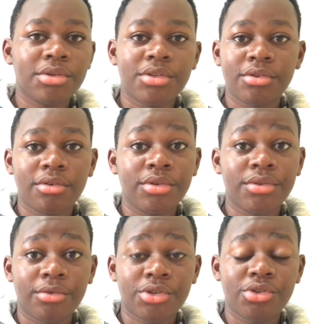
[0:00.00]
which
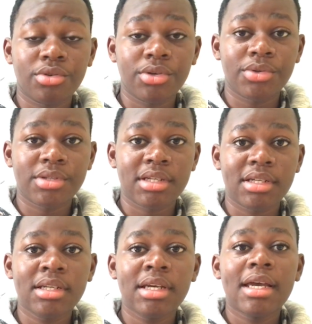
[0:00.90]
photo you want to
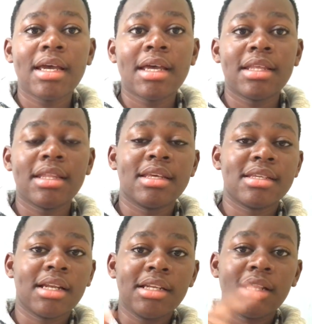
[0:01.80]
send. Then
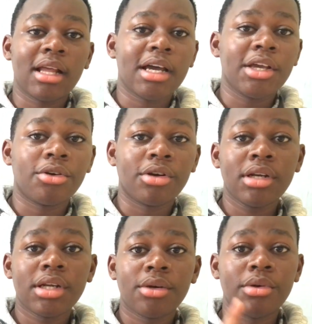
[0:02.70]
there's a little
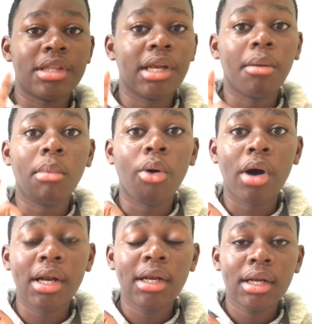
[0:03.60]
icon with the number
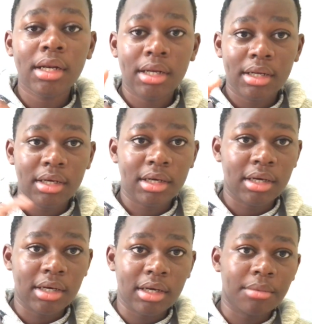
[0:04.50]
1
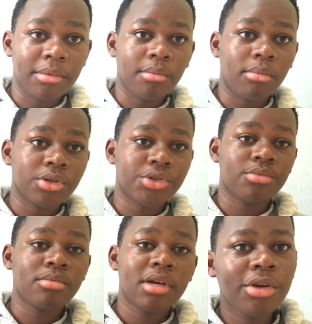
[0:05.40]
at the
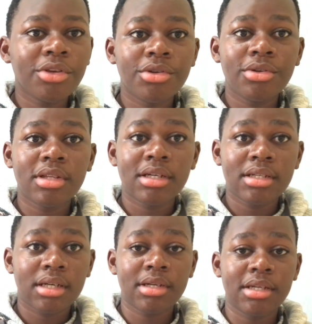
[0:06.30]
bottom. When you do
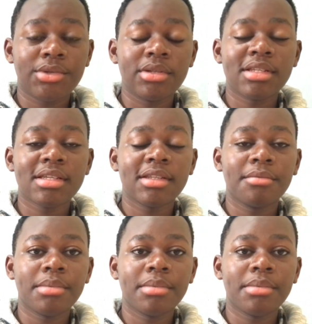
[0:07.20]
that, it will send the